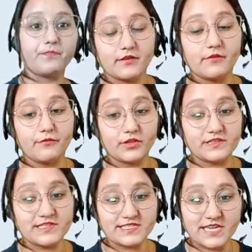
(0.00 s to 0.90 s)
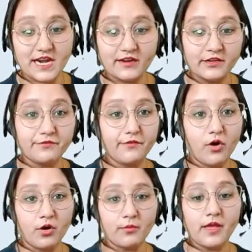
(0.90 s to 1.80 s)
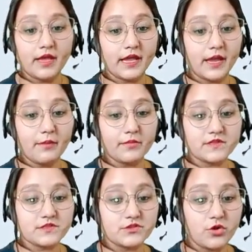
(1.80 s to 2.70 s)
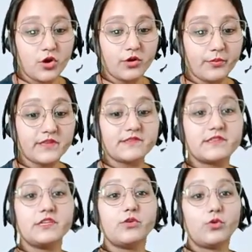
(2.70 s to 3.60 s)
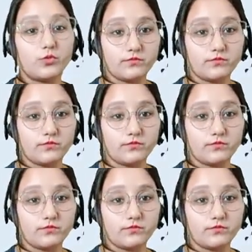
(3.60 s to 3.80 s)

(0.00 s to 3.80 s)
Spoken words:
For this standard form, a must not be 0.